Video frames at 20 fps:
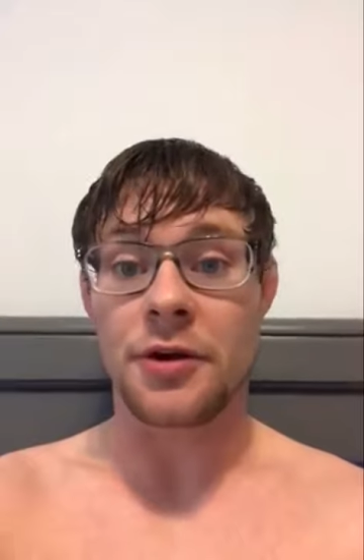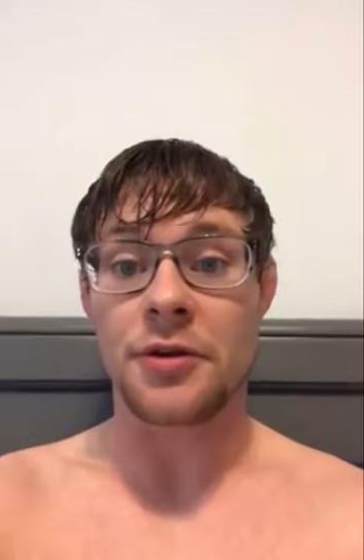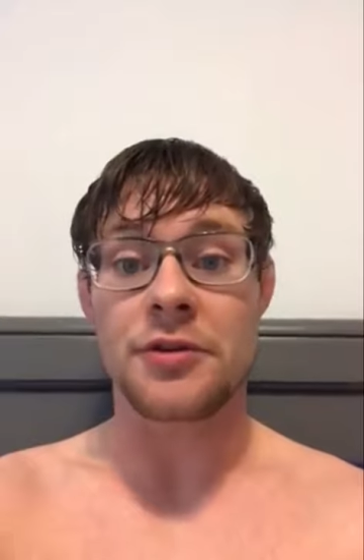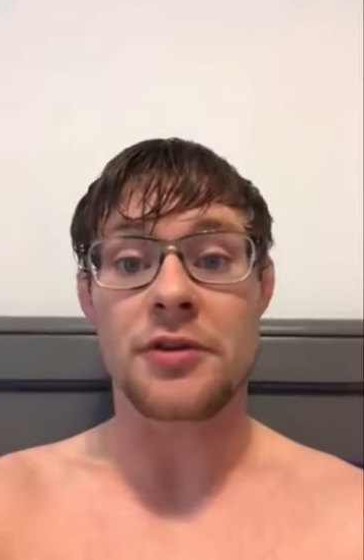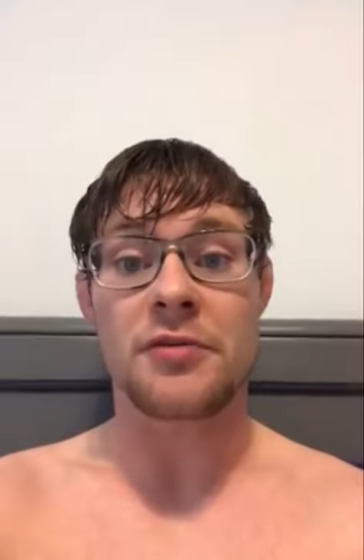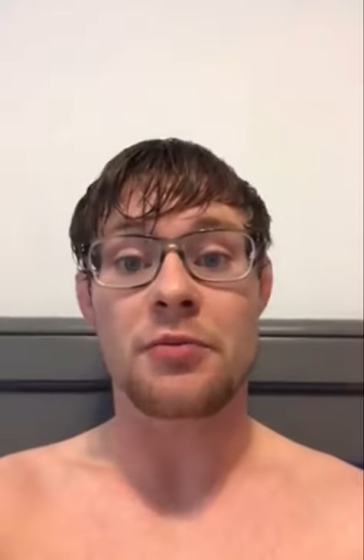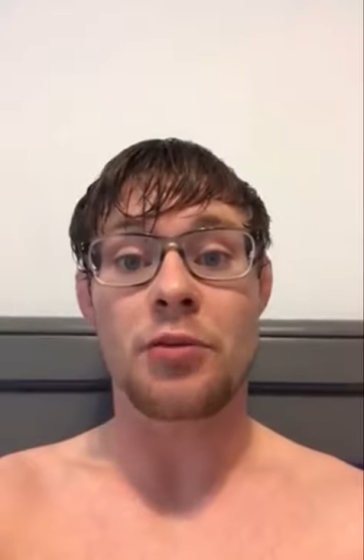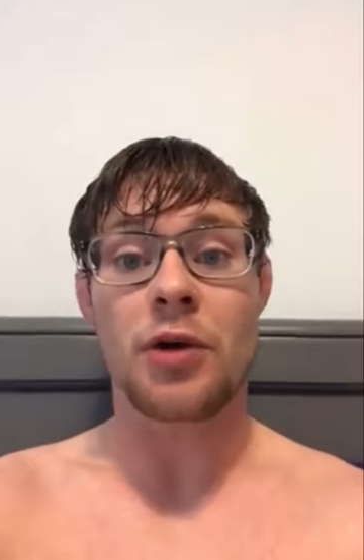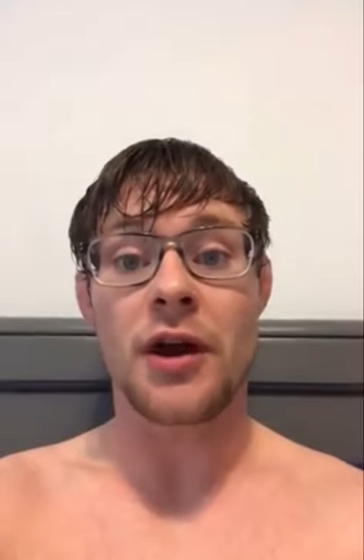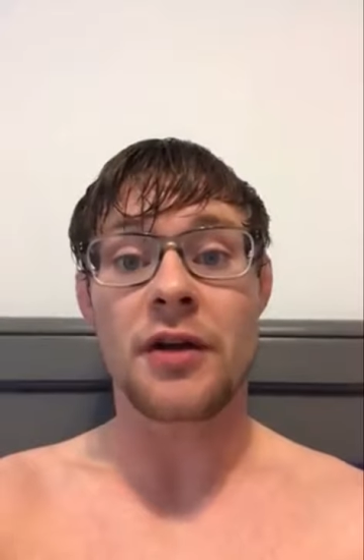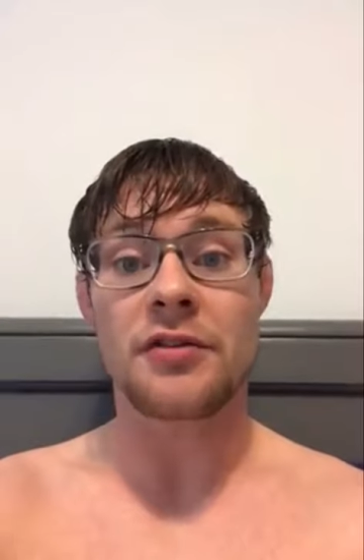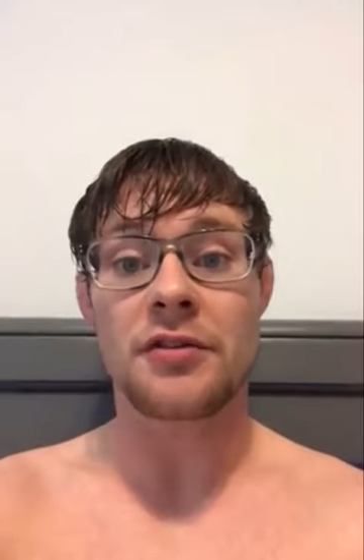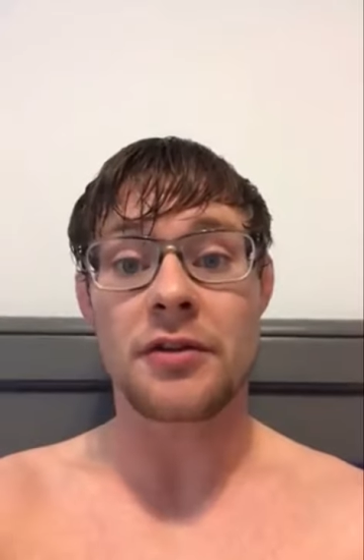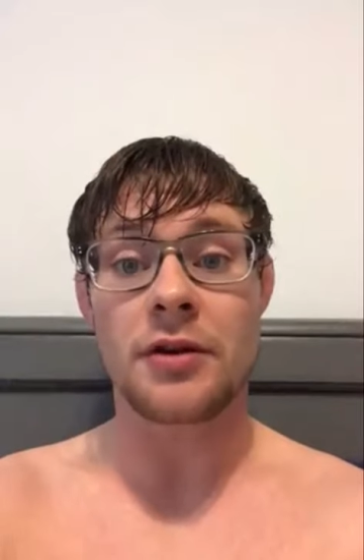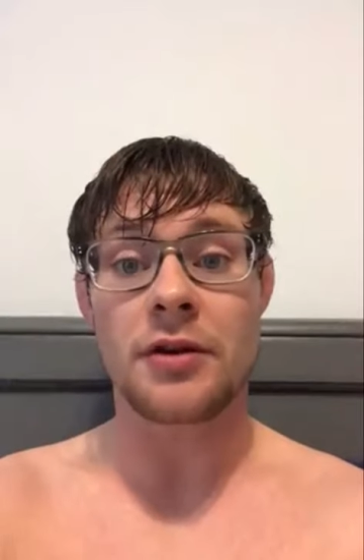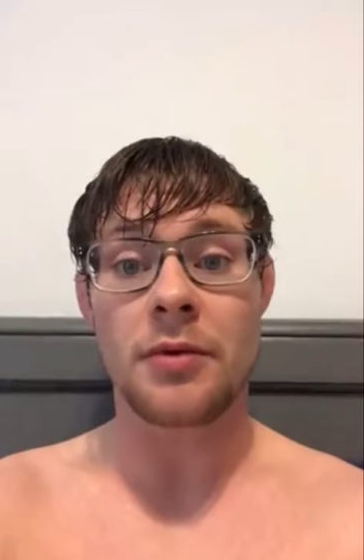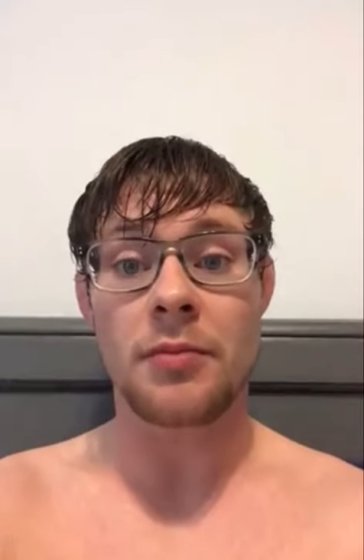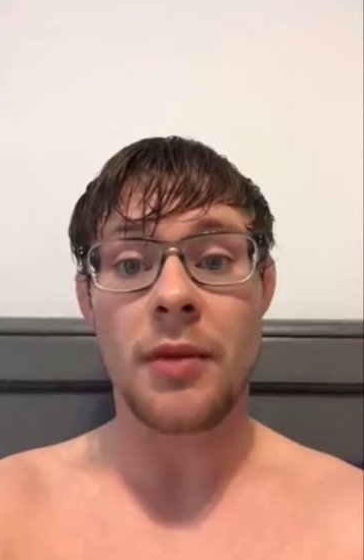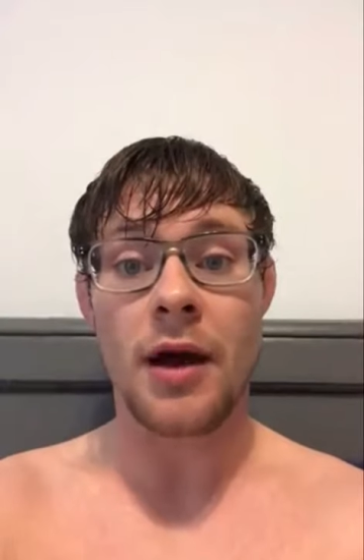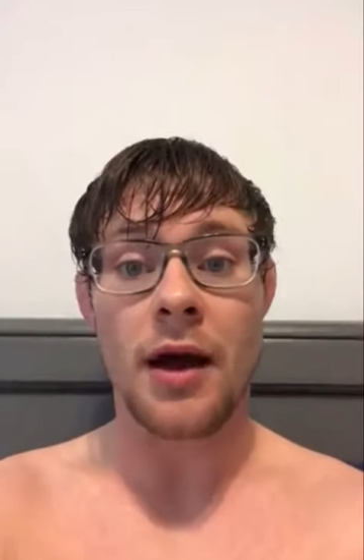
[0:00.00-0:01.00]
you're just
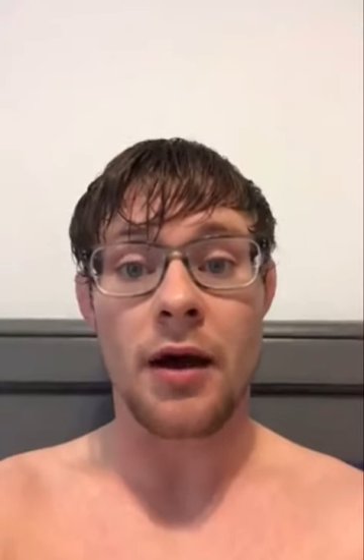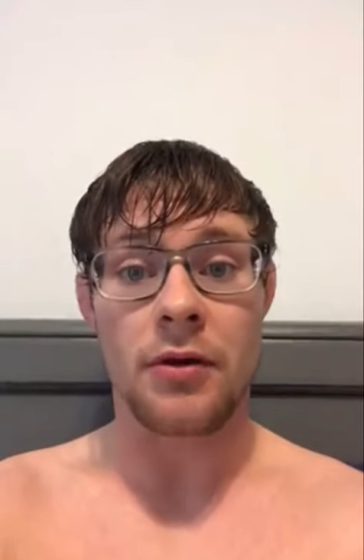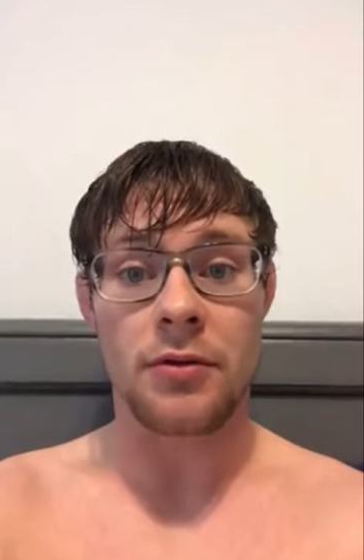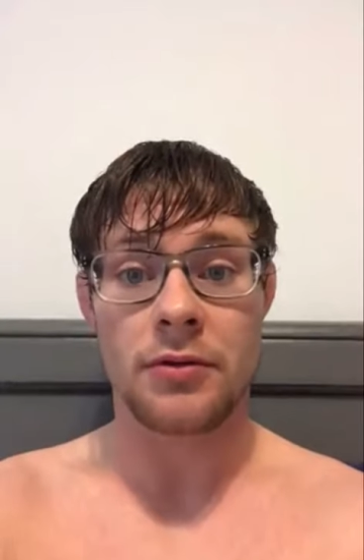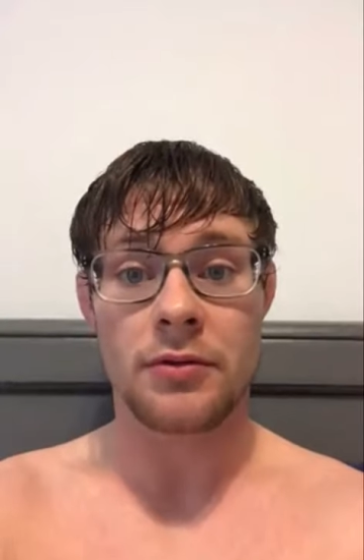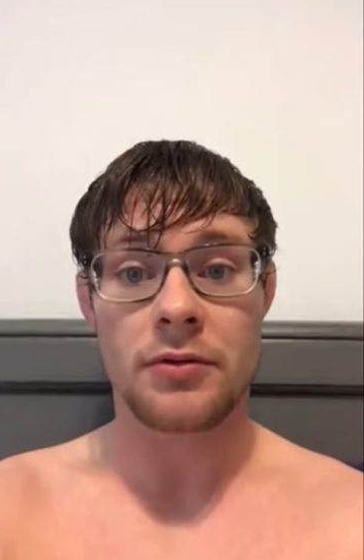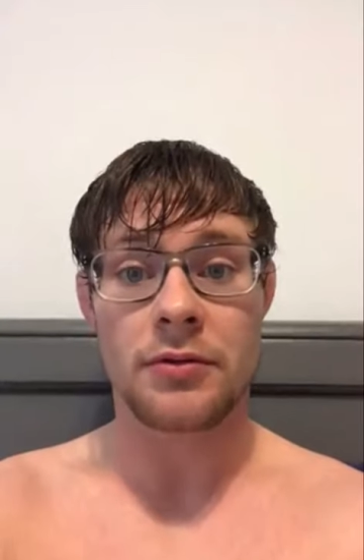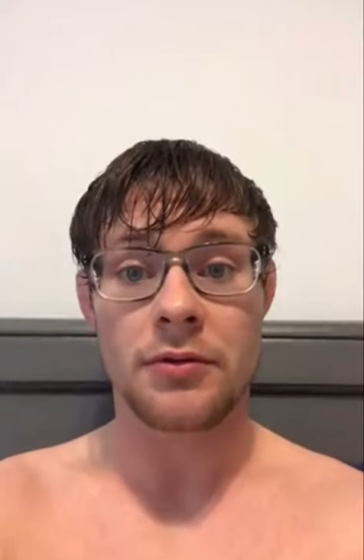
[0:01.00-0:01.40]
breasting them out,